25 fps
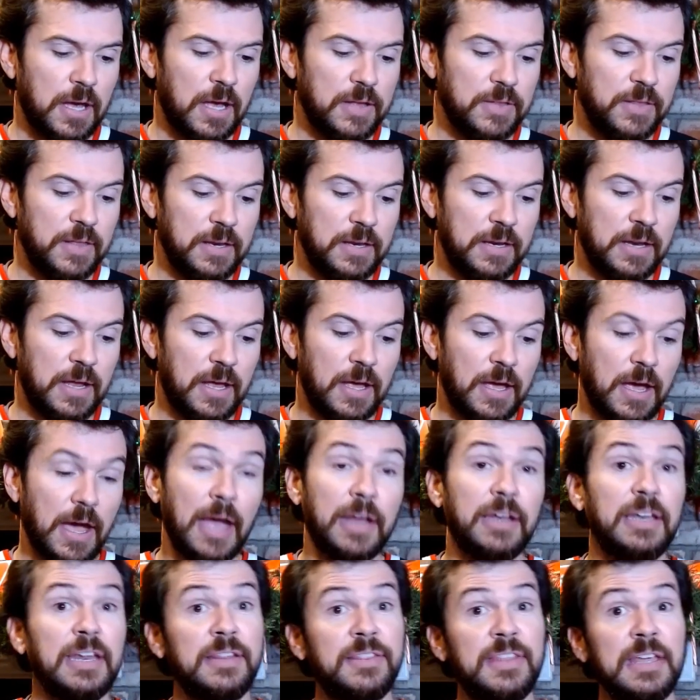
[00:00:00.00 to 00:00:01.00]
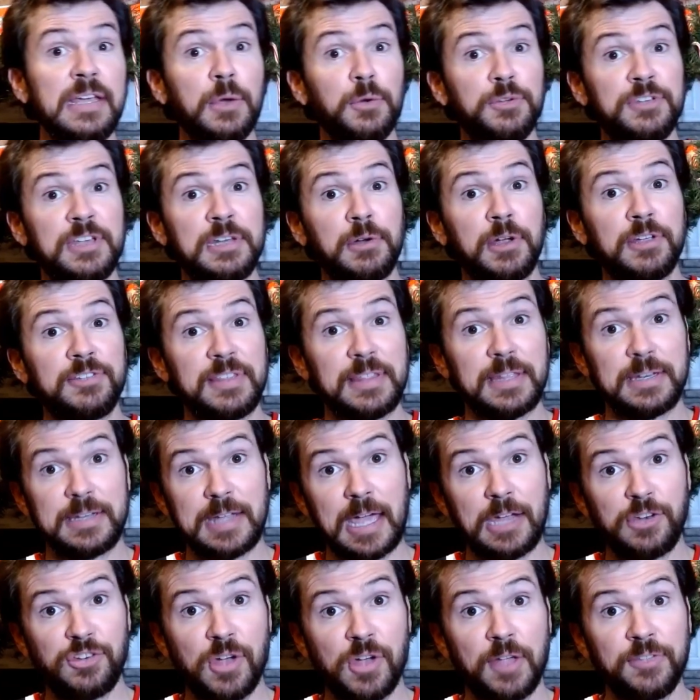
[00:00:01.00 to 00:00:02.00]
And then I did think it was interesting that
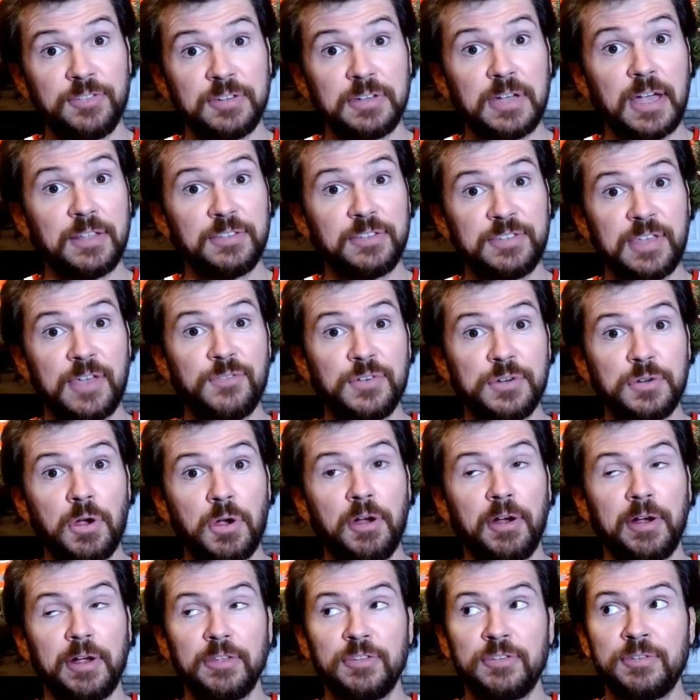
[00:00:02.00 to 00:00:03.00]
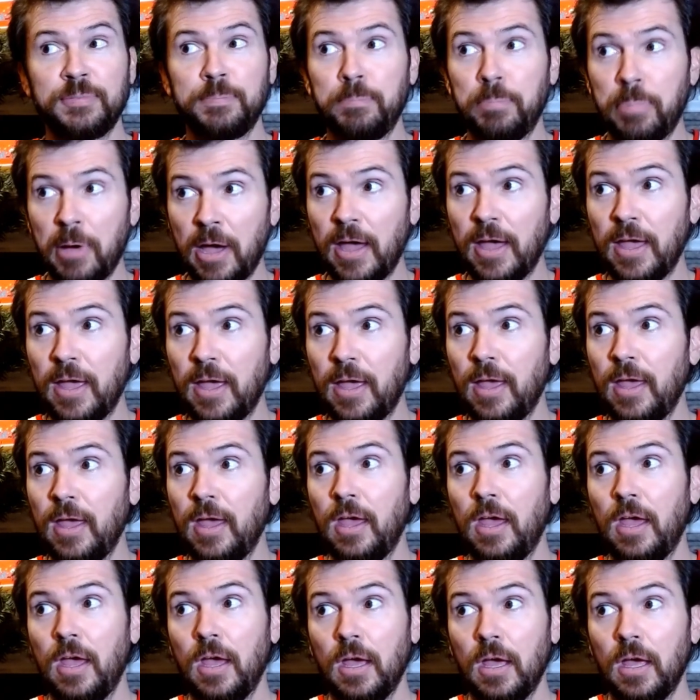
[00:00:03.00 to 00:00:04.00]
Ty Johnson got 7 targets, but
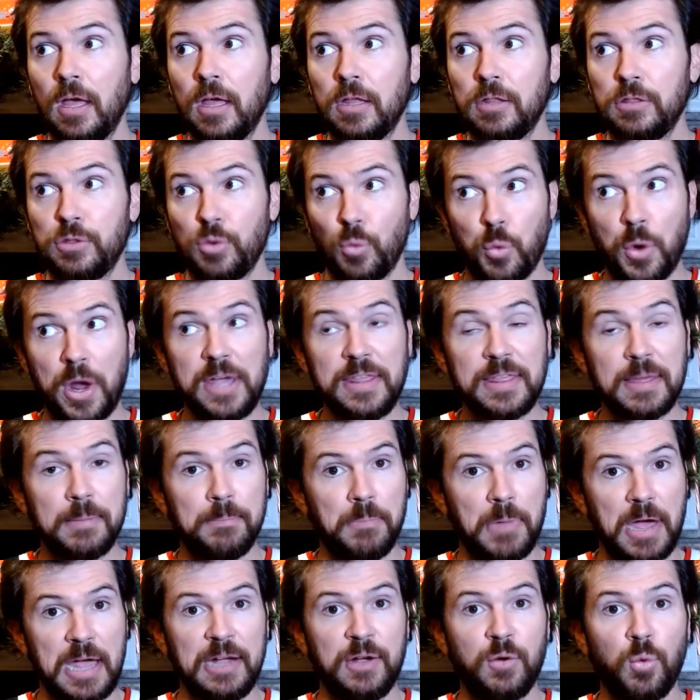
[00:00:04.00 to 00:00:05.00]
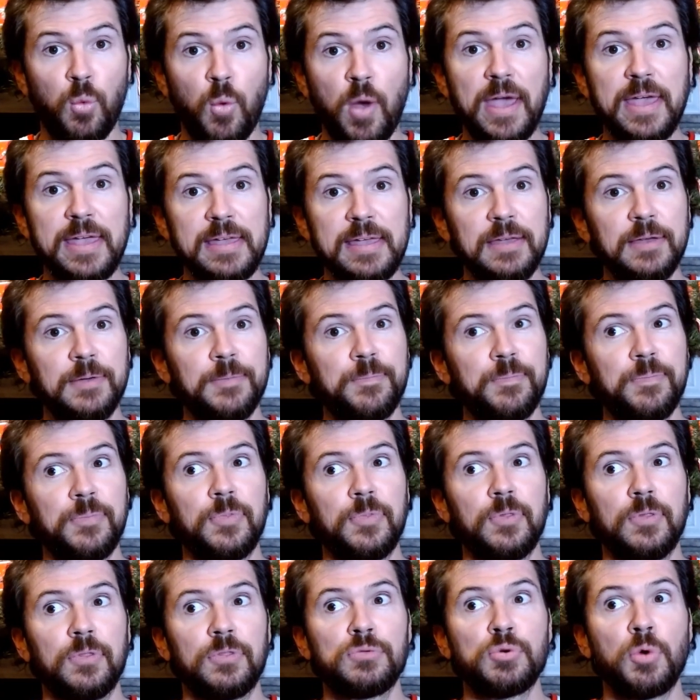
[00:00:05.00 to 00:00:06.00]
the way that Mike White
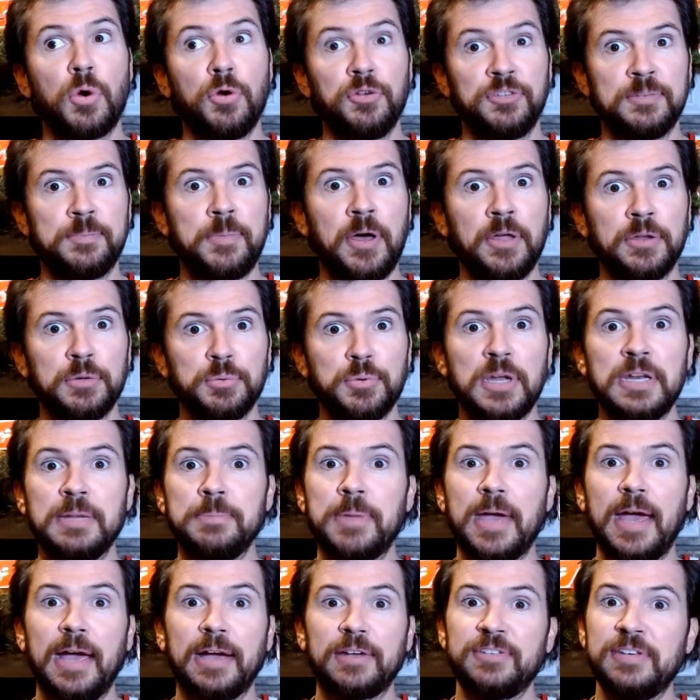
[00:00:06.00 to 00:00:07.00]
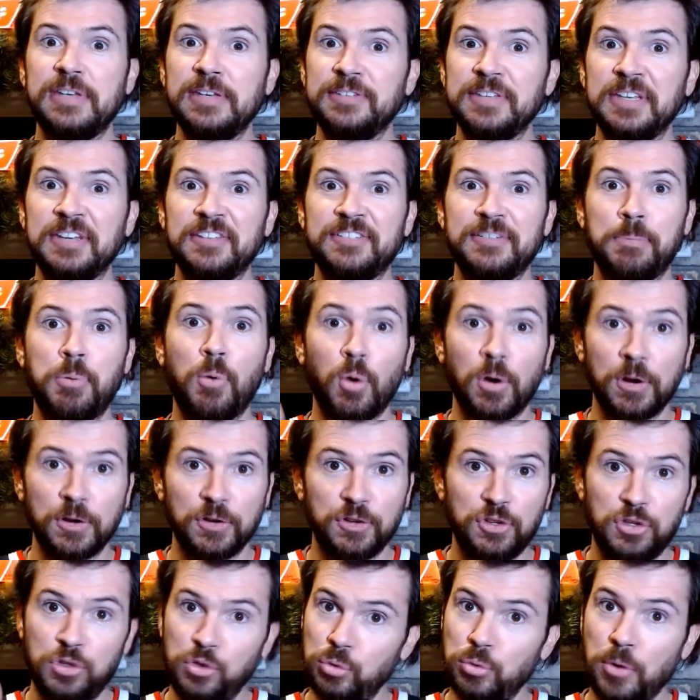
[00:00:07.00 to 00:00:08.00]
throws the ball to running backs, he's going to
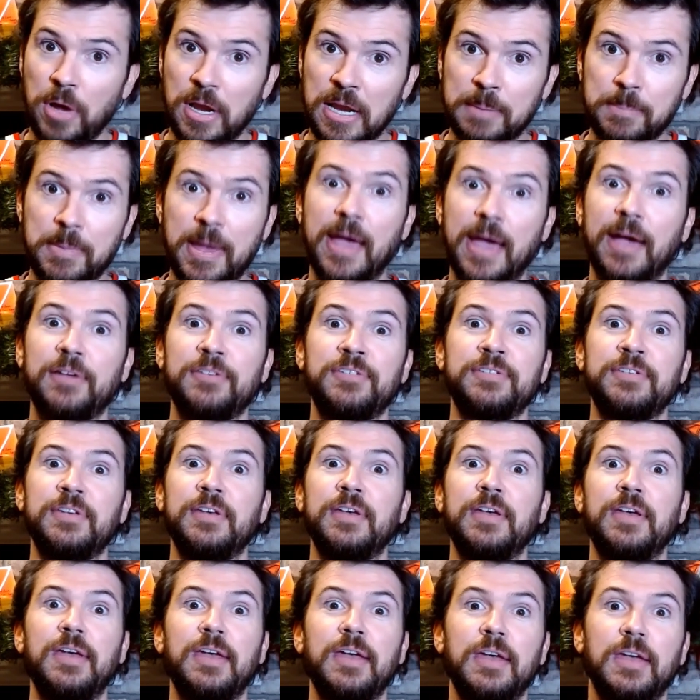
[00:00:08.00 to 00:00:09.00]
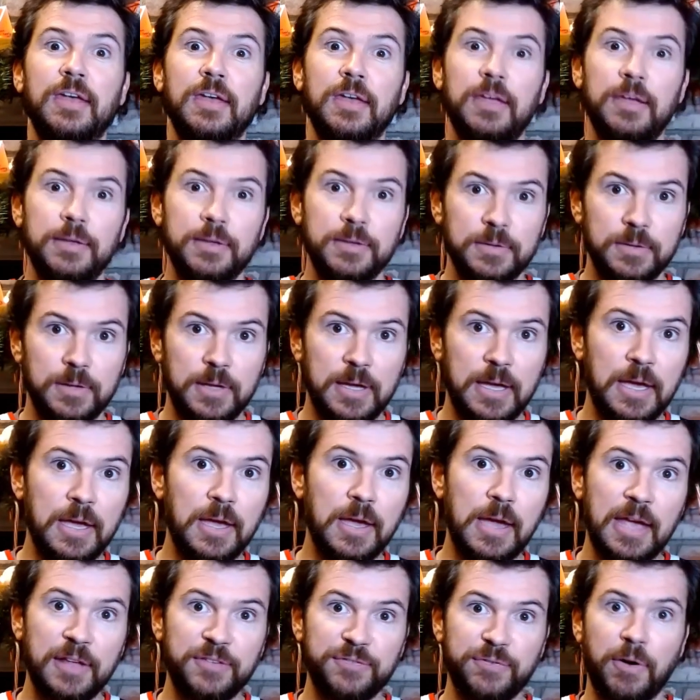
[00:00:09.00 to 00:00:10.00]
support 2 running backs
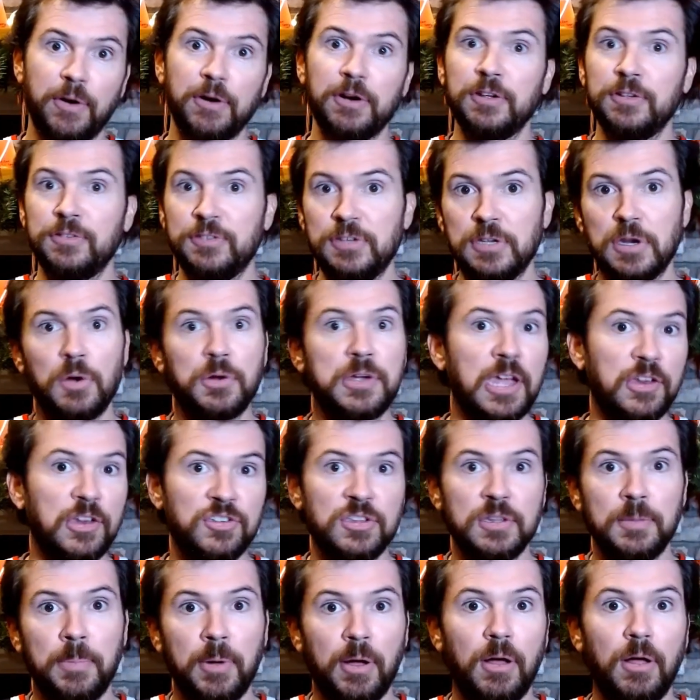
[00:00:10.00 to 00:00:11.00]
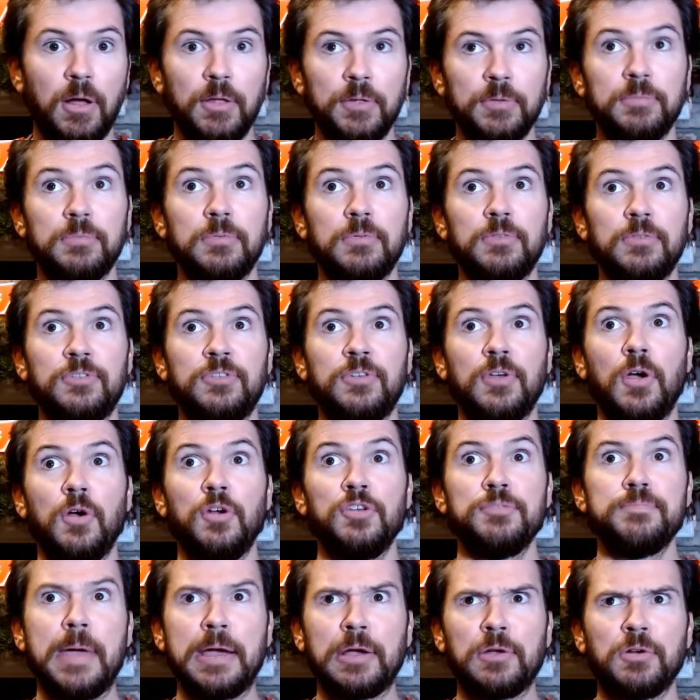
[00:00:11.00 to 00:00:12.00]
as far as, catching the ball. So it
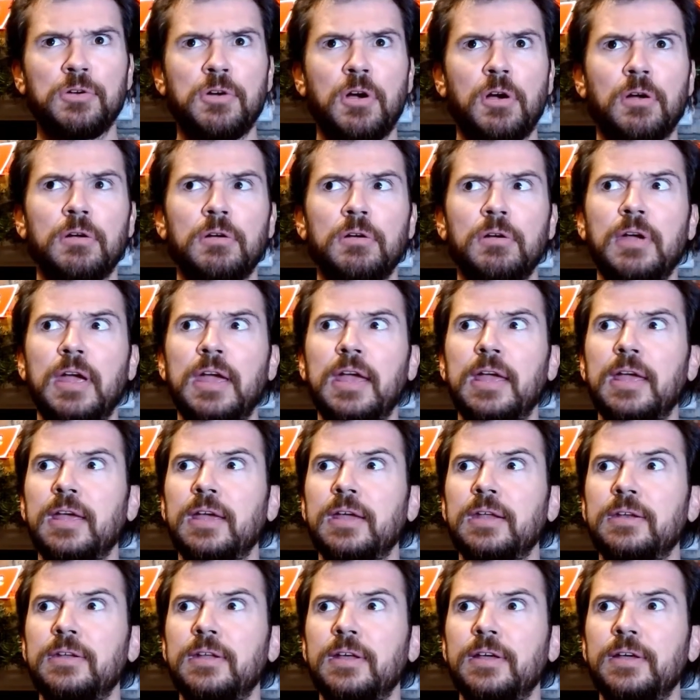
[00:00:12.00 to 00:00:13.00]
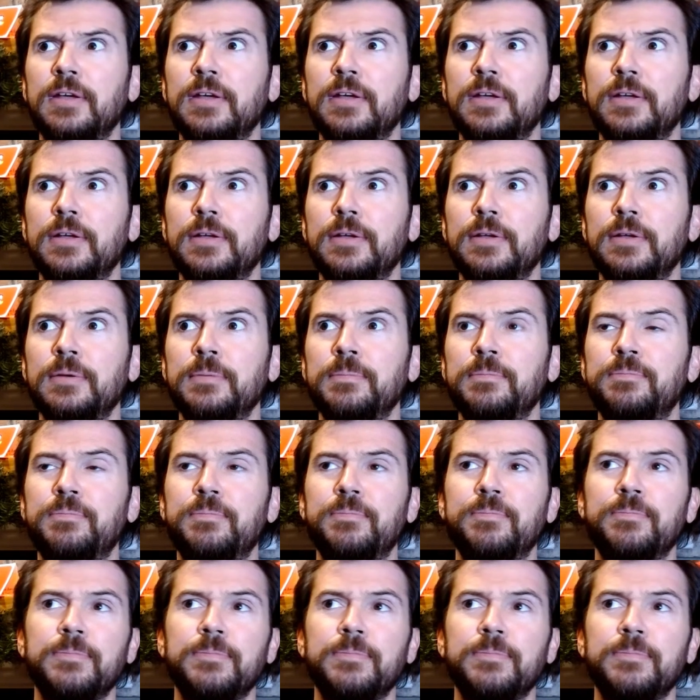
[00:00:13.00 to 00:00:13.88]
was Mecole Carter and I